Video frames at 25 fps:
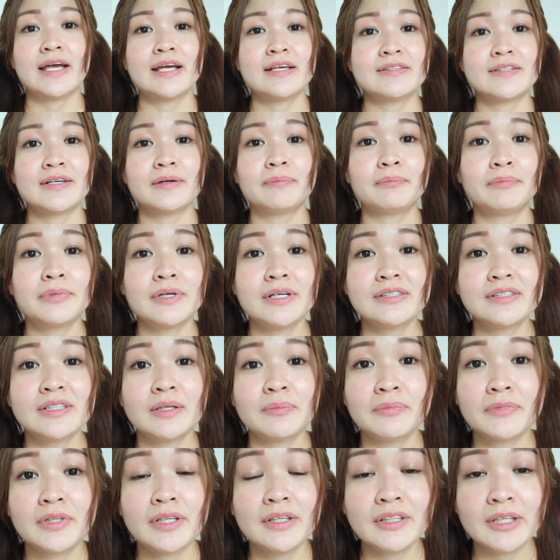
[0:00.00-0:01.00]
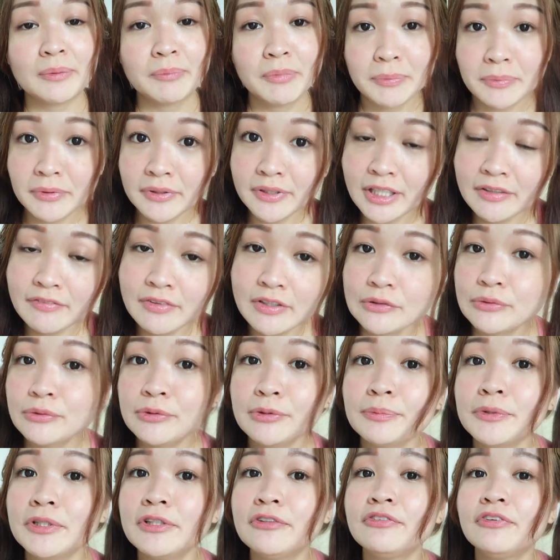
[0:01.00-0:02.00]
Example, something that people never
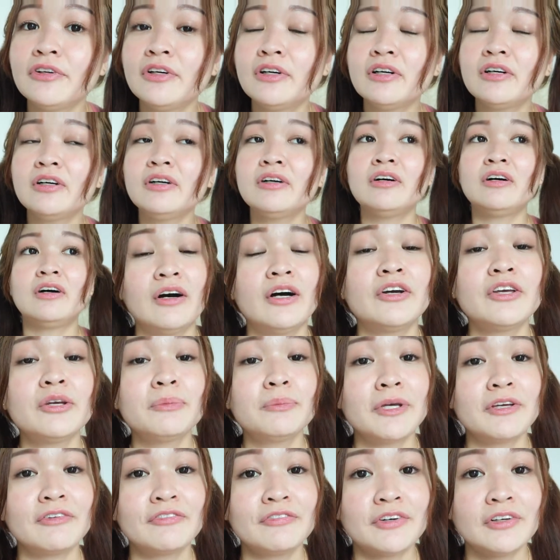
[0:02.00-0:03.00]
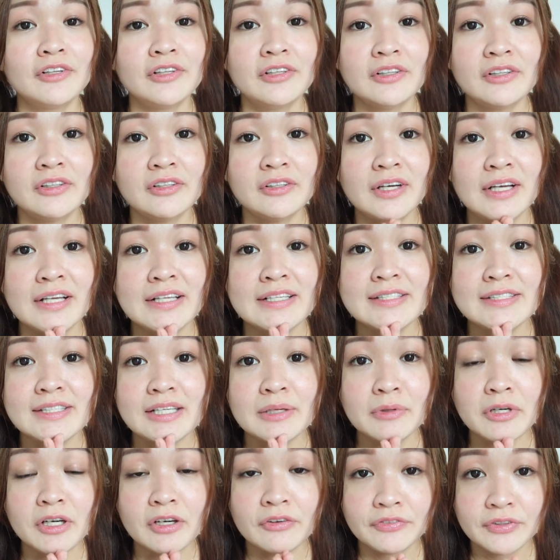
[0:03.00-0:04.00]
do before, or you may follow
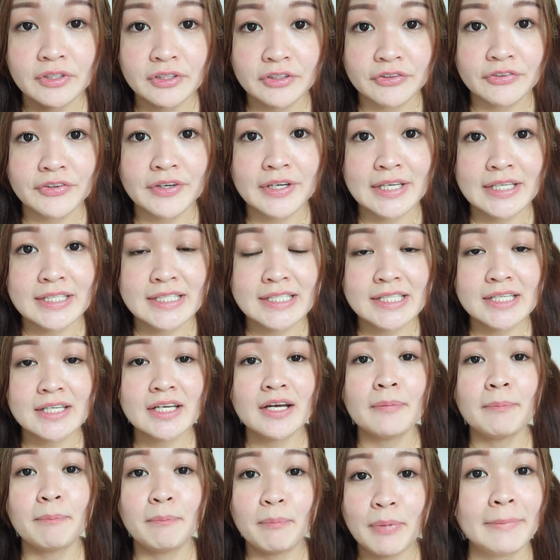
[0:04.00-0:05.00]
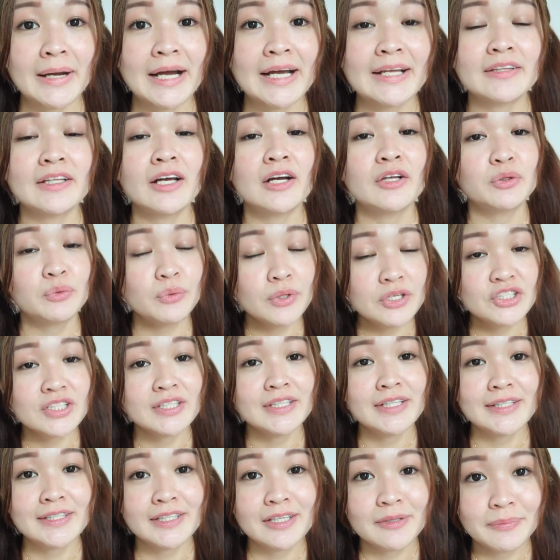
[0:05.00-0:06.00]
some of the creator, but tweak a
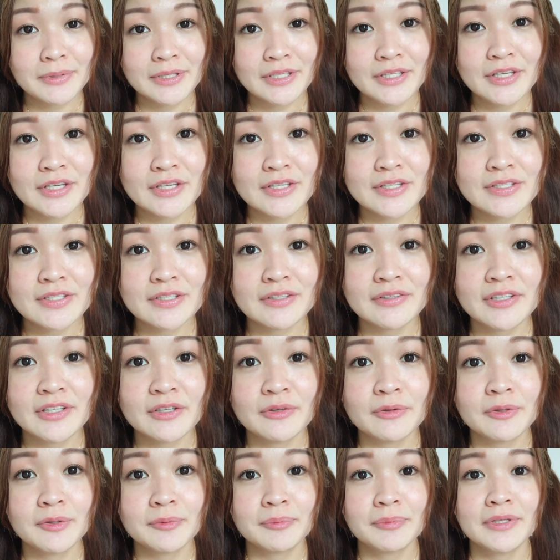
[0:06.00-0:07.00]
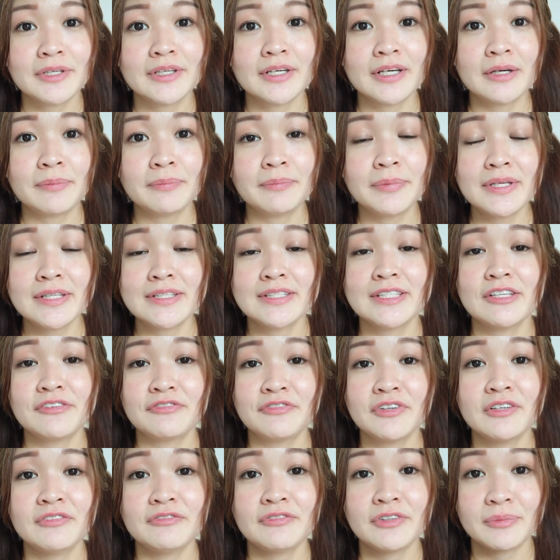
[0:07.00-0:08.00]
little bit so it will be a bit
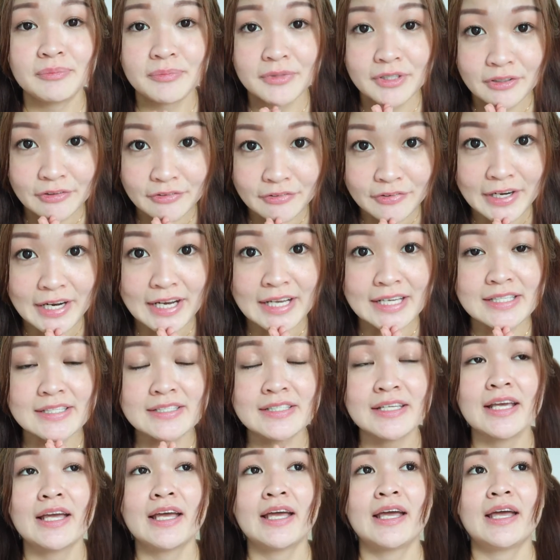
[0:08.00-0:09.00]
different from the rest.